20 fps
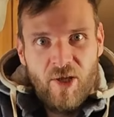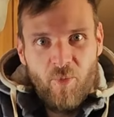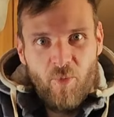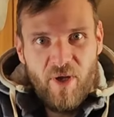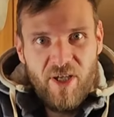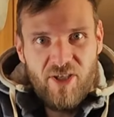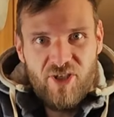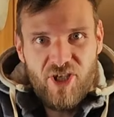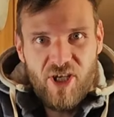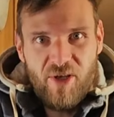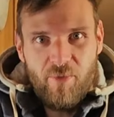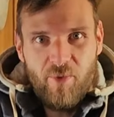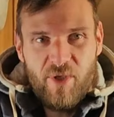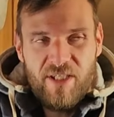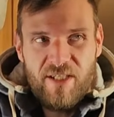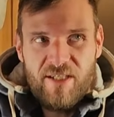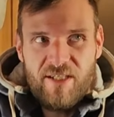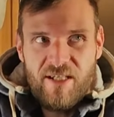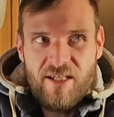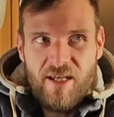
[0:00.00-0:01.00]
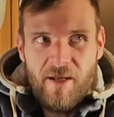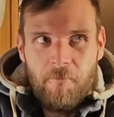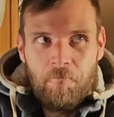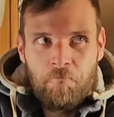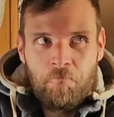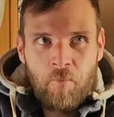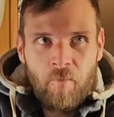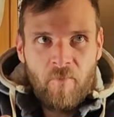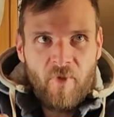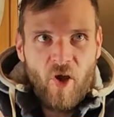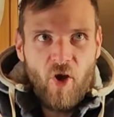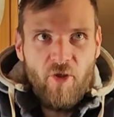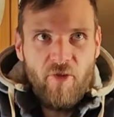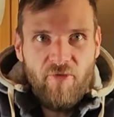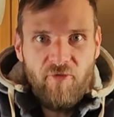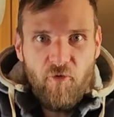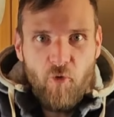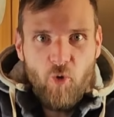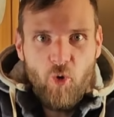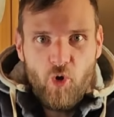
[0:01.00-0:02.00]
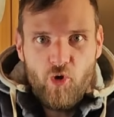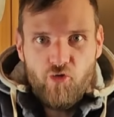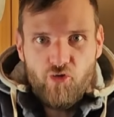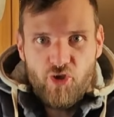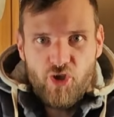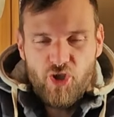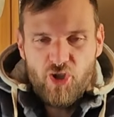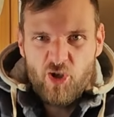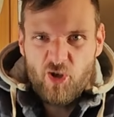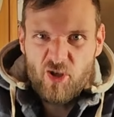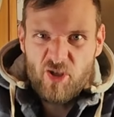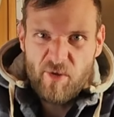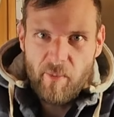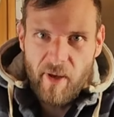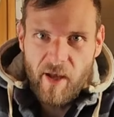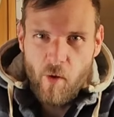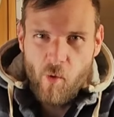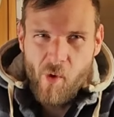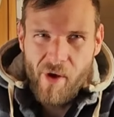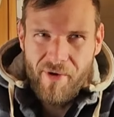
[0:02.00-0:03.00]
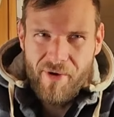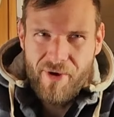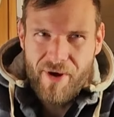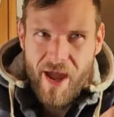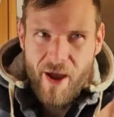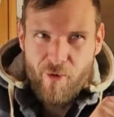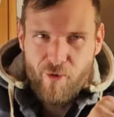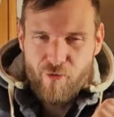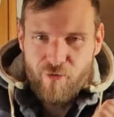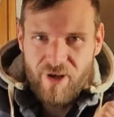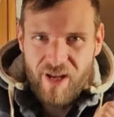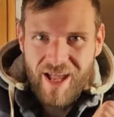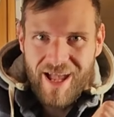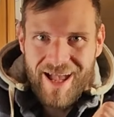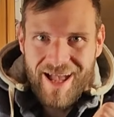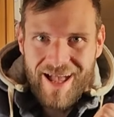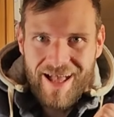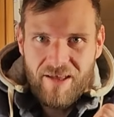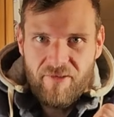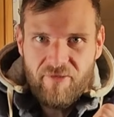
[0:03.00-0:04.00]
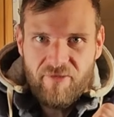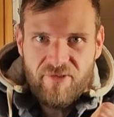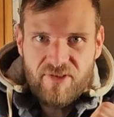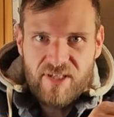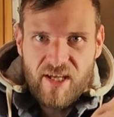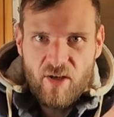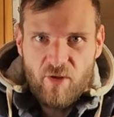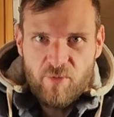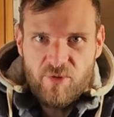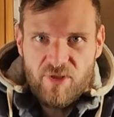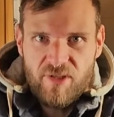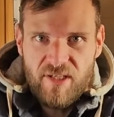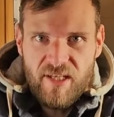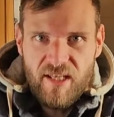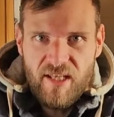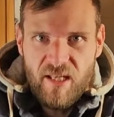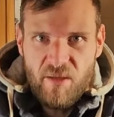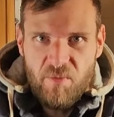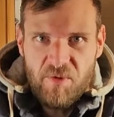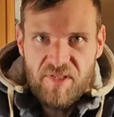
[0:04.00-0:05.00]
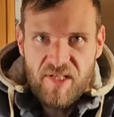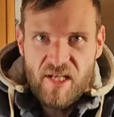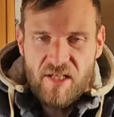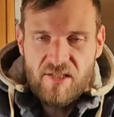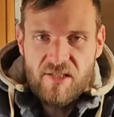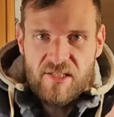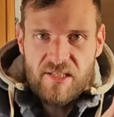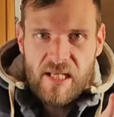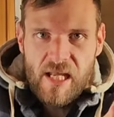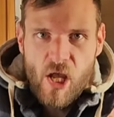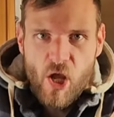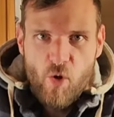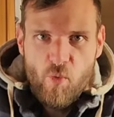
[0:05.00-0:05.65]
We did it on the 400. It took us about an hour and a half to get up to the 80%.